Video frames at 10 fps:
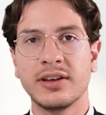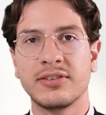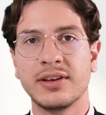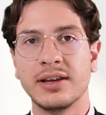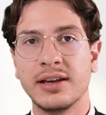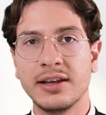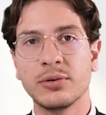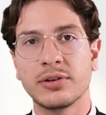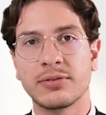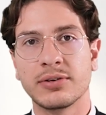is the
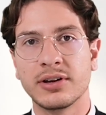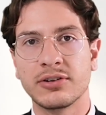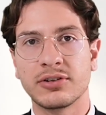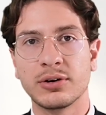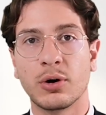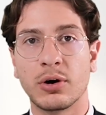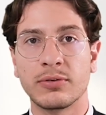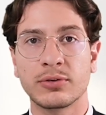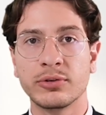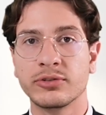legal definition
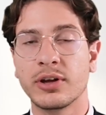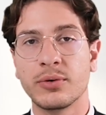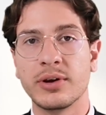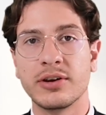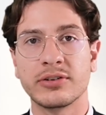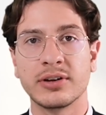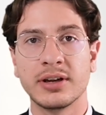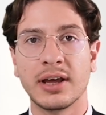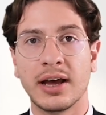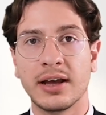of
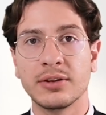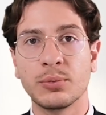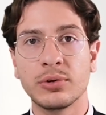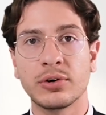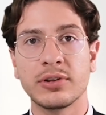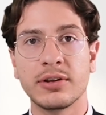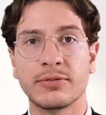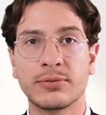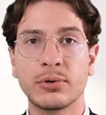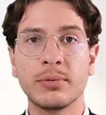consideration, and what are the
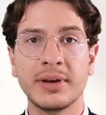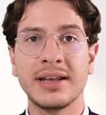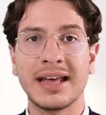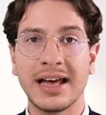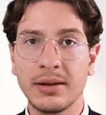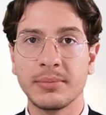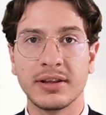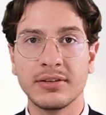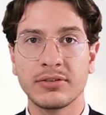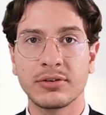four main
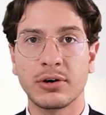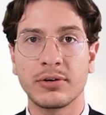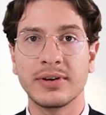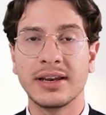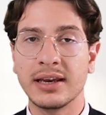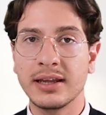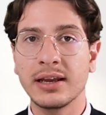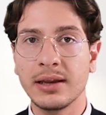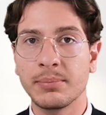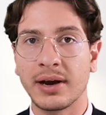elements of a
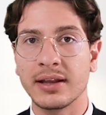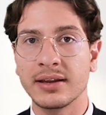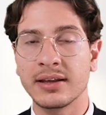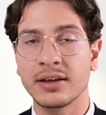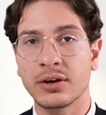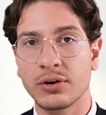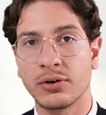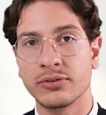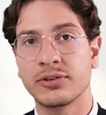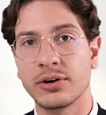legally binding
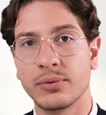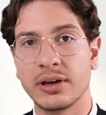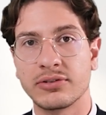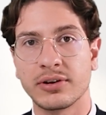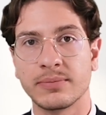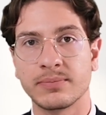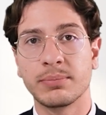consideration?